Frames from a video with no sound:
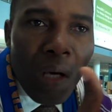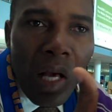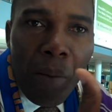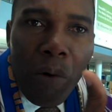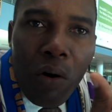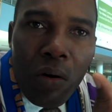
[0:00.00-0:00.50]

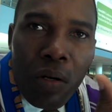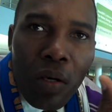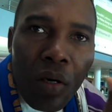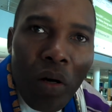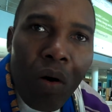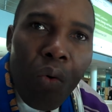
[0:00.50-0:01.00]
come on,
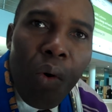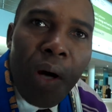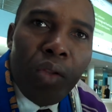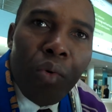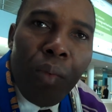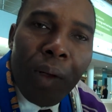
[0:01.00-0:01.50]

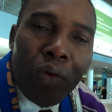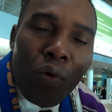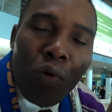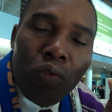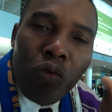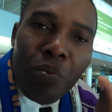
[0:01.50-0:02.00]
why do we want to
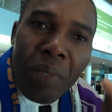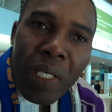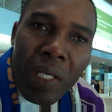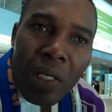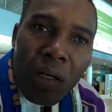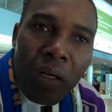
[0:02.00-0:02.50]
go to
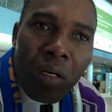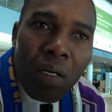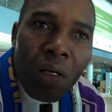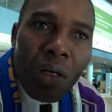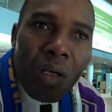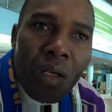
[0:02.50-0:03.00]
big?
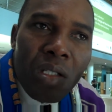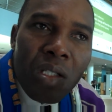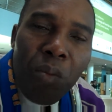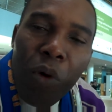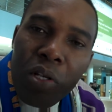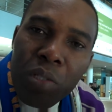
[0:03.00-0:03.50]

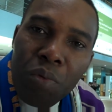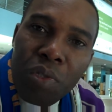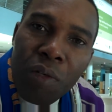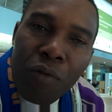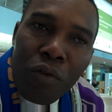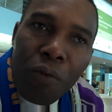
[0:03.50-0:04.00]
Small is
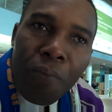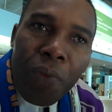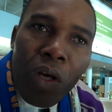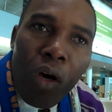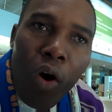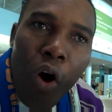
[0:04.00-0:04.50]
beautiful.
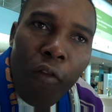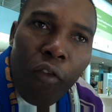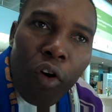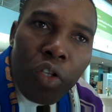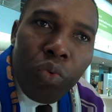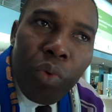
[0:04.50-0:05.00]
Of
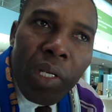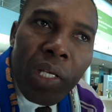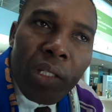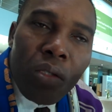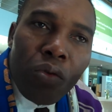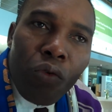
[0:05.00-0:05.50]
course, we
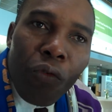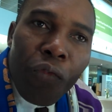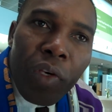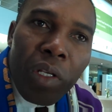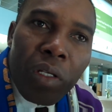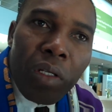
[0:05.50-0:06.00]
need to
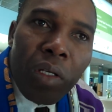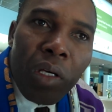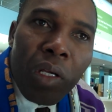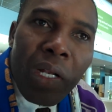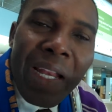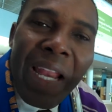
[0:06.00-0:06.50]
feed
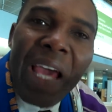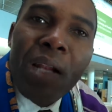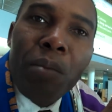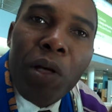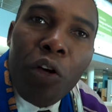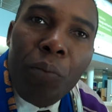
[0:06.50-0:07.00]
the
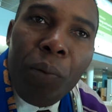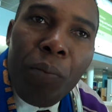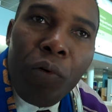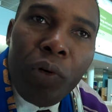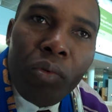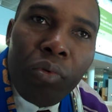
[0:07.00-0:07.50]
9 billion people in